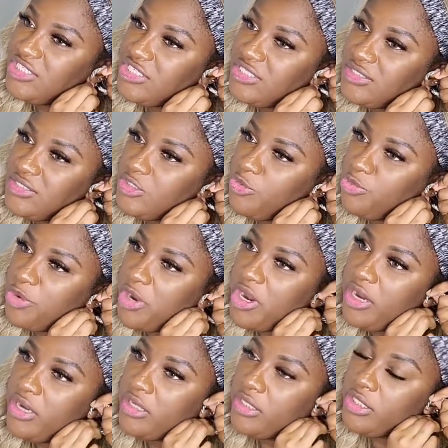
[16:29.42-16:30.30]
She's
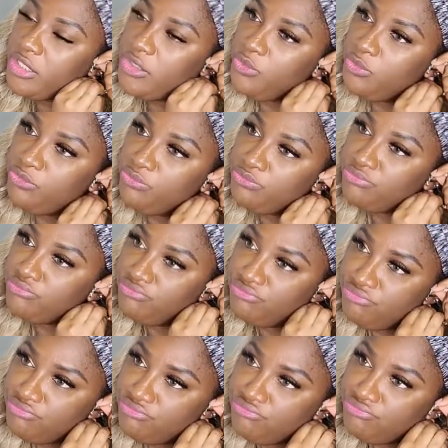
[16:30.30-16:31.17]
super cute.
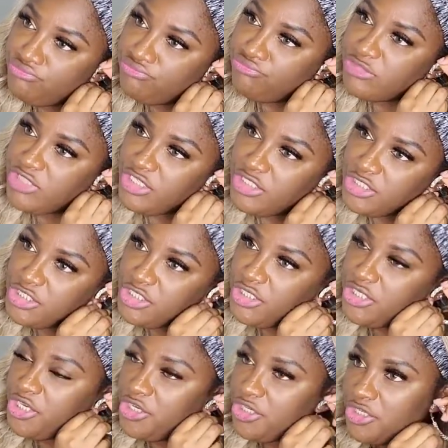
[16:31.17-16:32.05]
Mm,
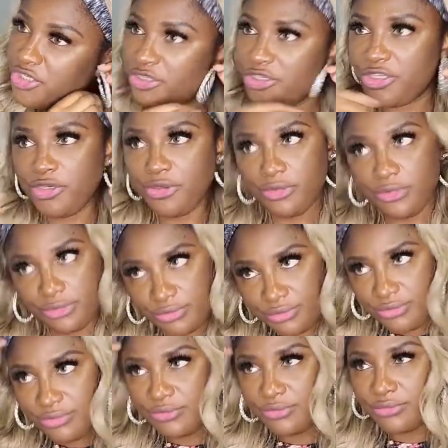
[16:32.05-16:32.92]
she cute, cute, cute.
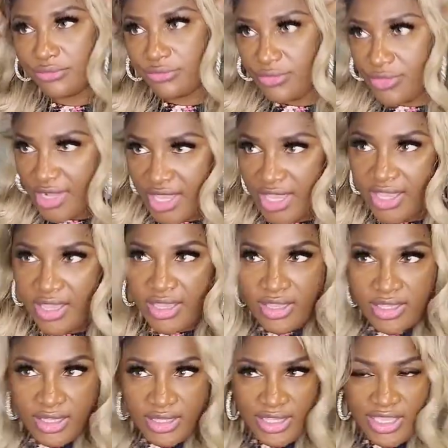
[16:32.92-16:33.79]

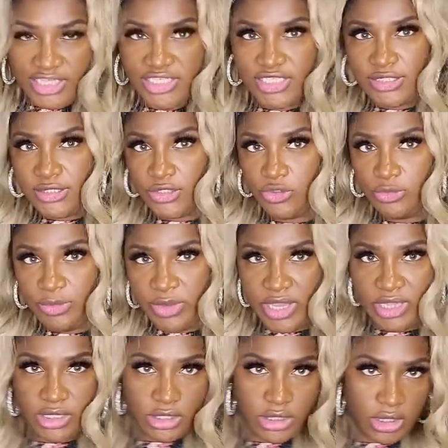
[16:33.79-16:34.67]
Yeah, she's
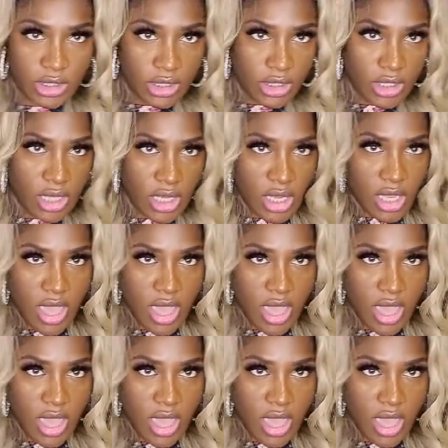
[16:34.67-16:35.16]
super cute.